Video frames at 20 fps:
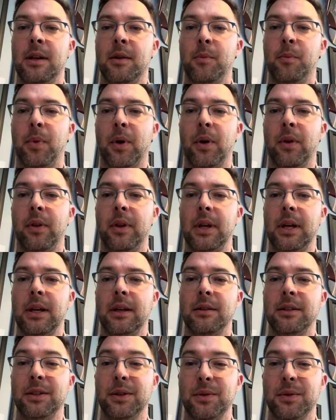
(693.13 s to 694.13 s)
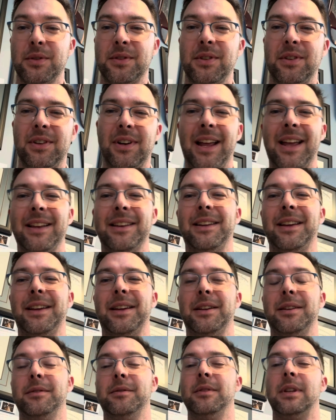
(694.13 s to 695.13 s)
both a user and
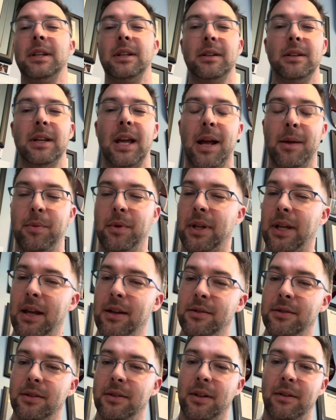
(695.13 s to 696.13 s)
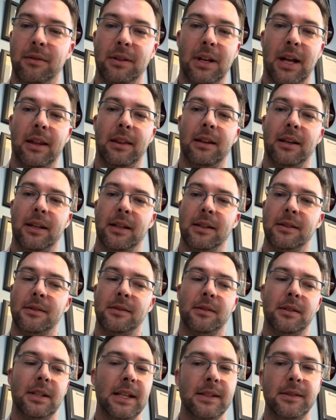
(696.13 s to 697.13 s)
the application of it, I think
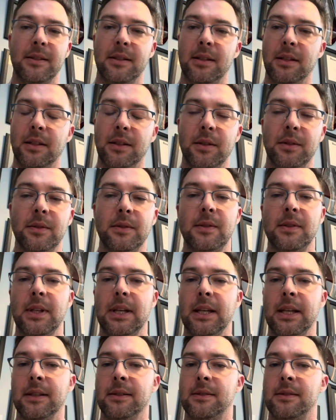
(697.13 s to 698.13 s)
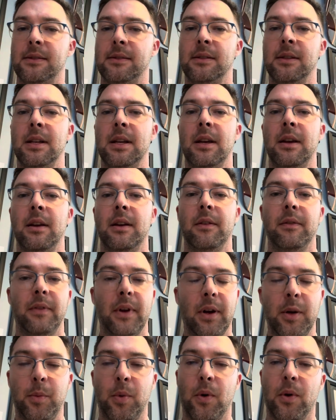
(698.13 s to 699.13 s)
it's easy to use. It's
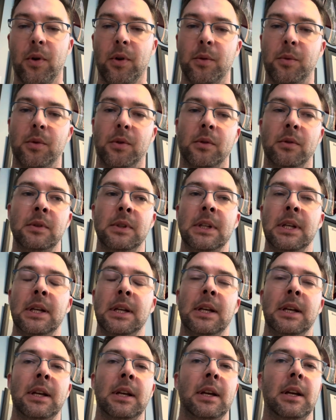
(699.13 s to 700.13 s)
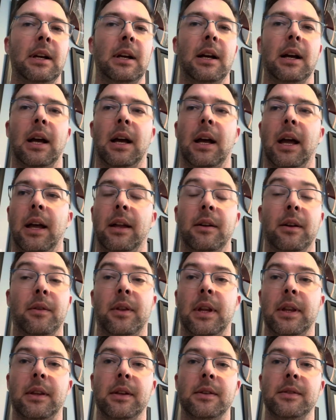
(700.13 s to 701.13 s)
very portable. I don't
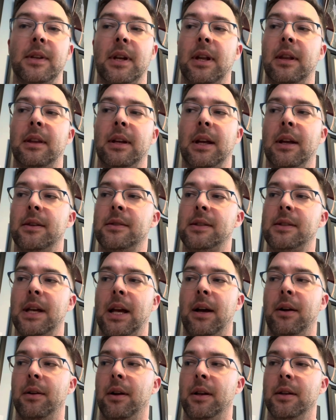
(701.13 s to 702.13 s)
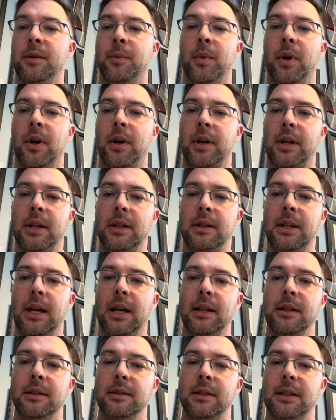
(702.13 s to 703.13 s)
think there's anything else out on the market
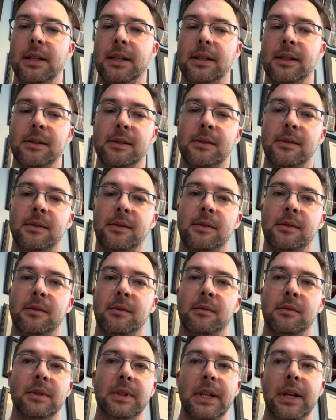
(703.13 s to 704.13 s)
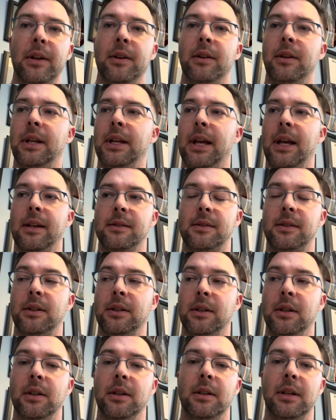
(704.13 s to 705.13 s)
that is nearly as
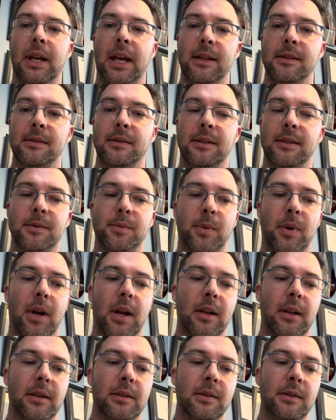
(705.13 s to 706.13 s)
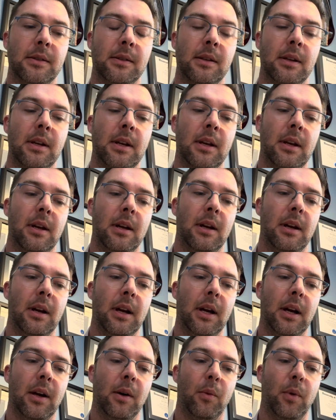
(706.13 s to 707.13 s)
good as this product
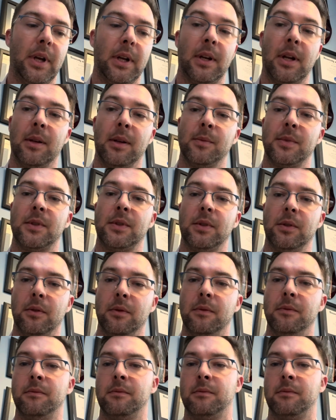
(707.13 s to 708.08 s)
when it comes to